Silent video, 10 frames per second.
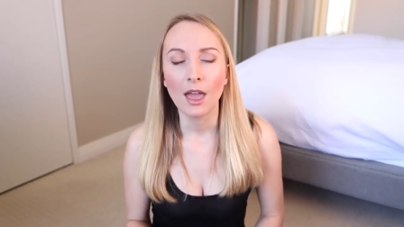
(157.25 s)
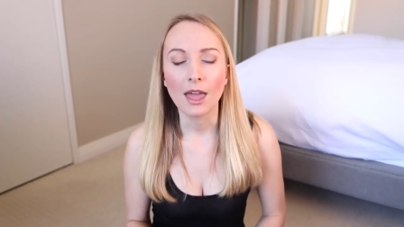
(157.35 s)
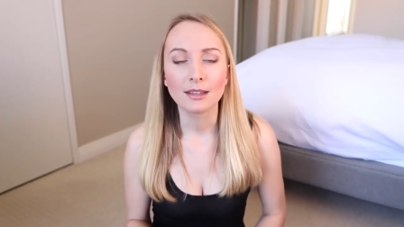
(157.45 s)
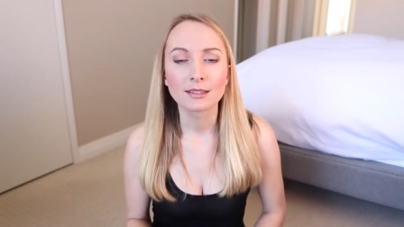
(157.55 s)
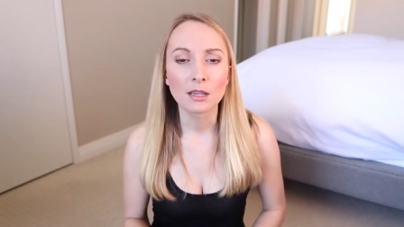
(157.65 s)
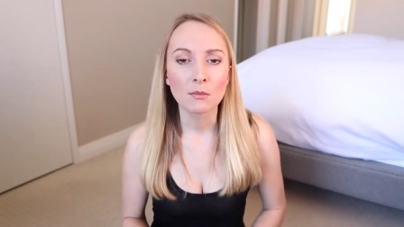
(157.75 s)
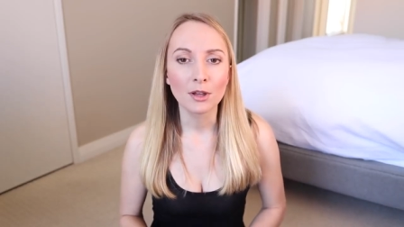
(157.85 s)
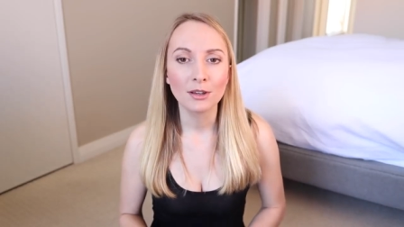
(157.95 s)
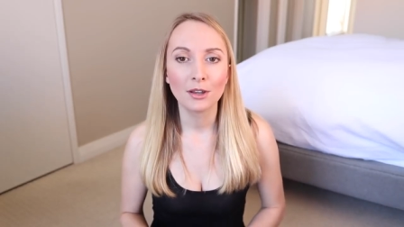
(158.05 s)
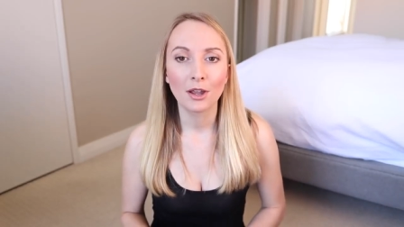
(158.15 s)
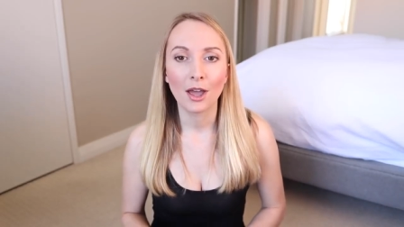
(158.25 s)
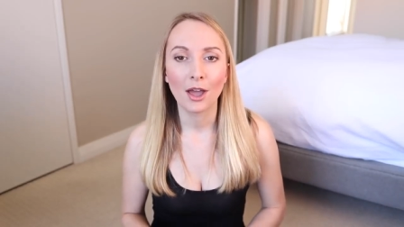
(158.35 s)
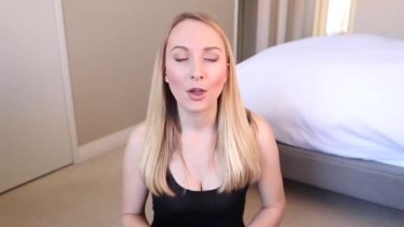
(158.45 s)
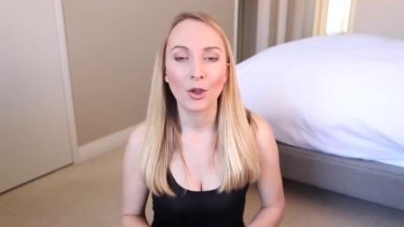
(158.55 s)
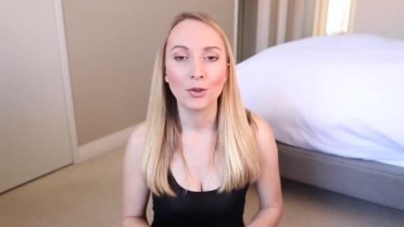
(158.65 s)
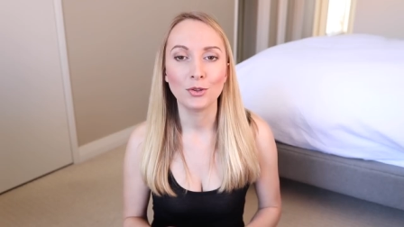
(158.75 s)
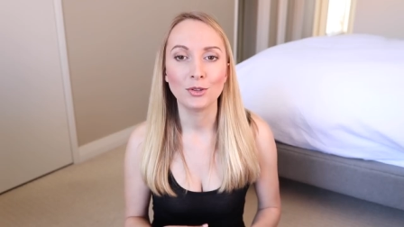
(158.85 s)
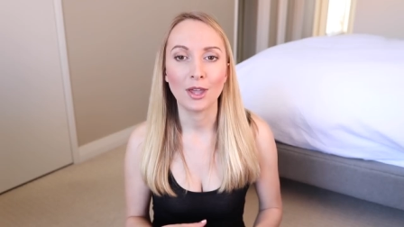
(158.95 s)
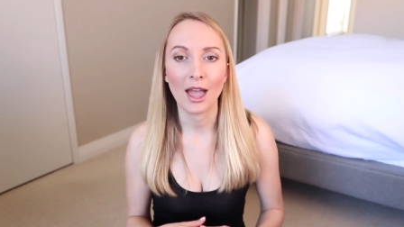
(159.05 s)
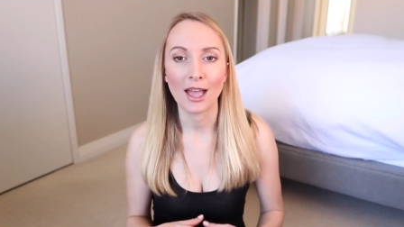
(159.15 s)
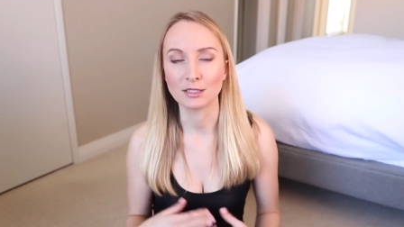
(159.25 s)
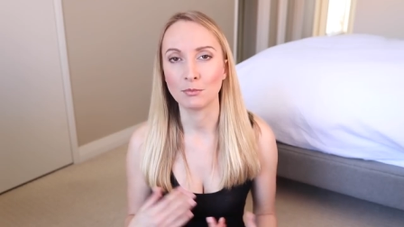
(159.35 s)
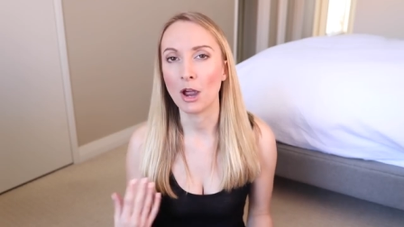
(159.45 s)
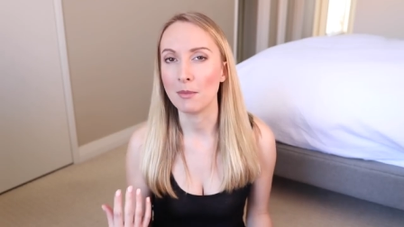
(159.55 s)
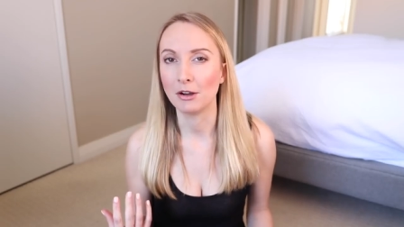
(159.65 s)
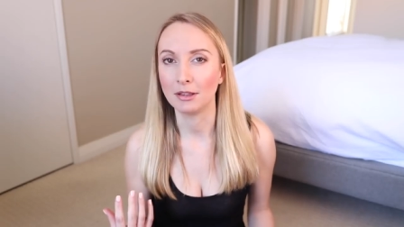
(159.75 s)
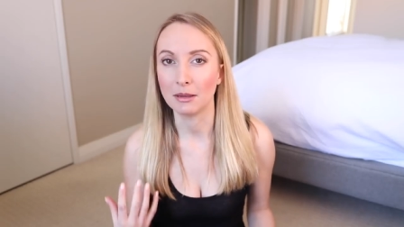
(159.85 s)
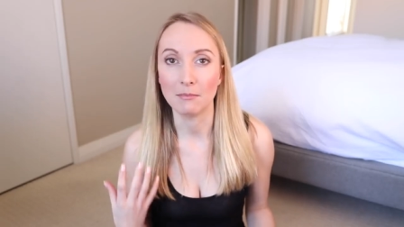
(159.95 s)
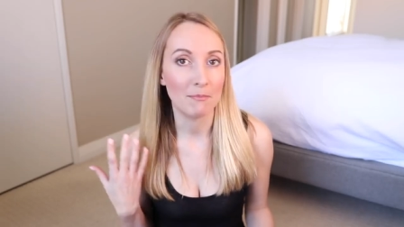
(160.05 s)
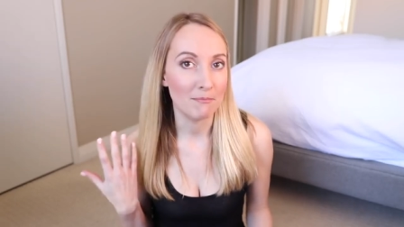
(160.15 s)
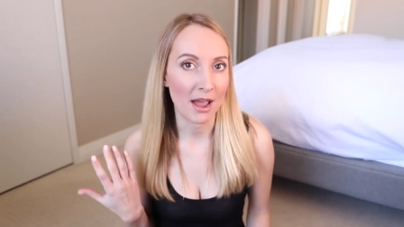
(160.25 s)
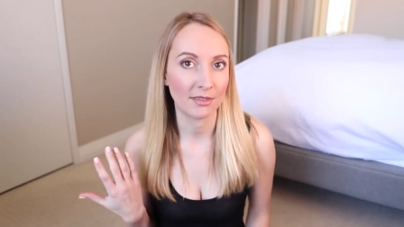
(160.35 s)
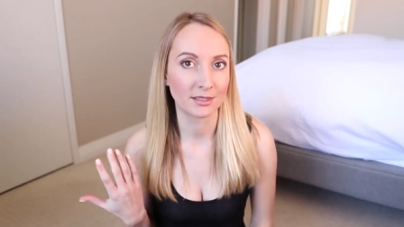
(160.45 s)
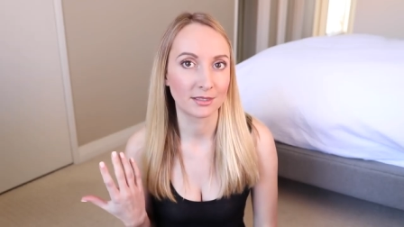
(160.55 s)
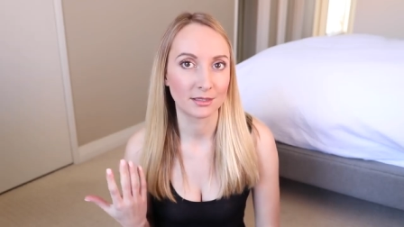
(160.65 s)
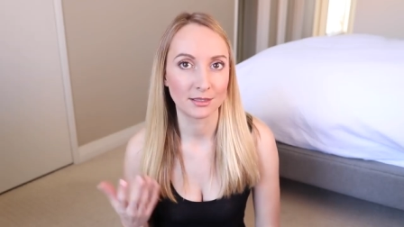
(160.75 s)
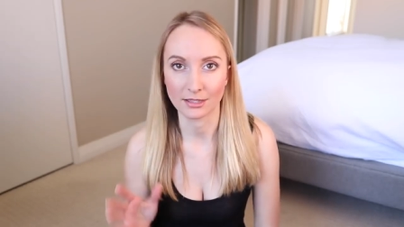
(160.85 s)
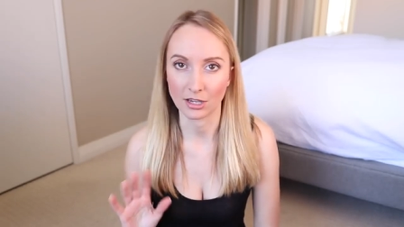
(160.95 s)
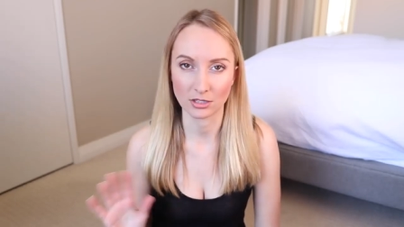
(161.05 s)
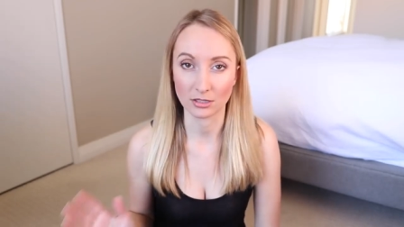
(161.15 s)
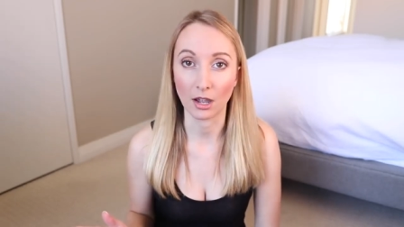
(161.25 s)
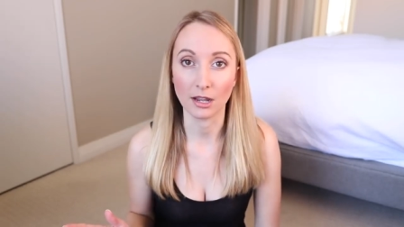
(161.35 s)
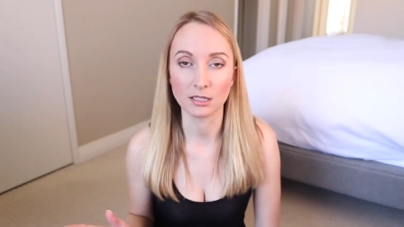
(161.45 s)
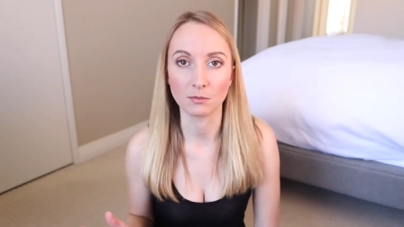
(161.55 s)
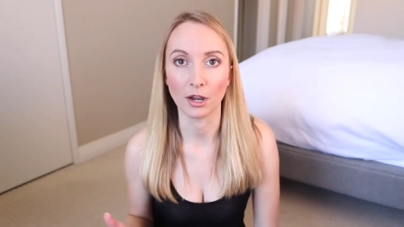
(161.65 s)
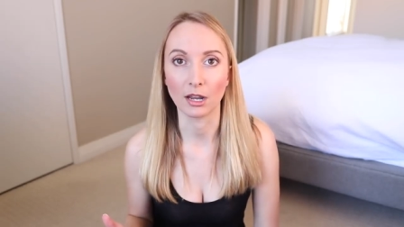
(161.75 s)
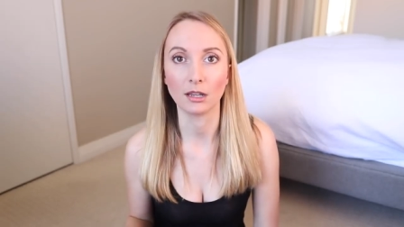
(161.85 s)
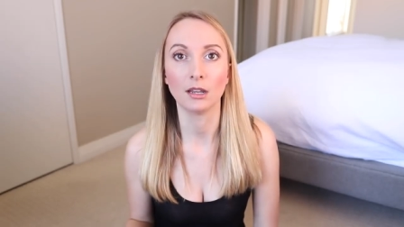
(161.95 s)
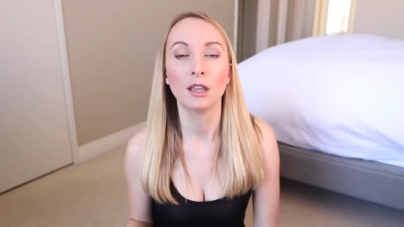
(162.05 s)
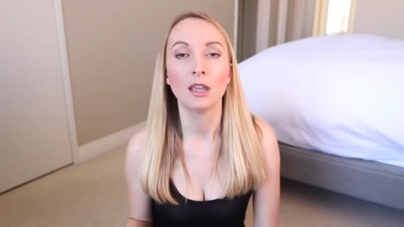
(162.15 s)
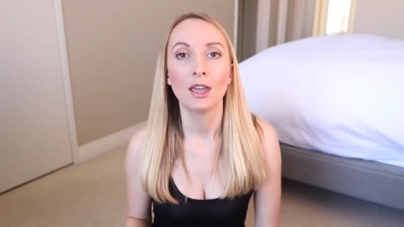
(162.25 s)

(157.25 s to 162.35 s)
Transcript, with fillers: And as someone who has a primarily maths slash science brain,